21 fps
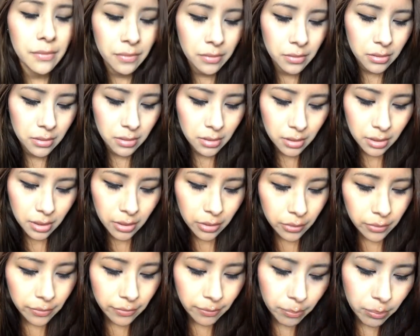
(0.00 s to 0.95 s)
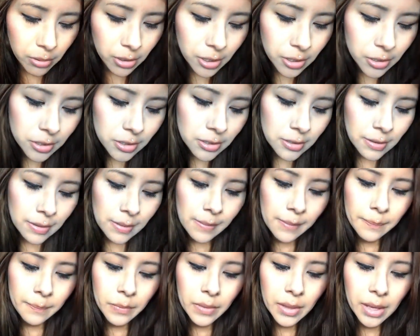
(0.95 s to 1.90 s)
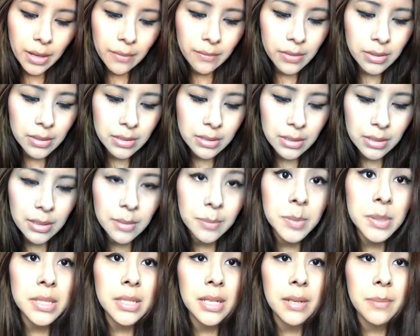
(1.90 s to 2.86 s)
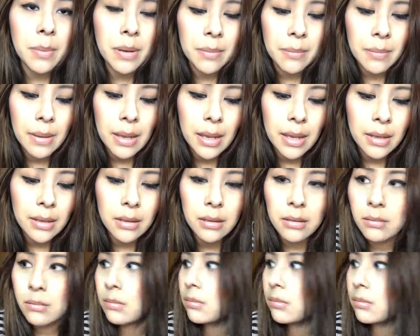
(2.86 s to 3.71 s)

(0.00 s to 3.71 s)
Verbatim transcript: for the e.l.f. brush. I have this lipstick by MAC.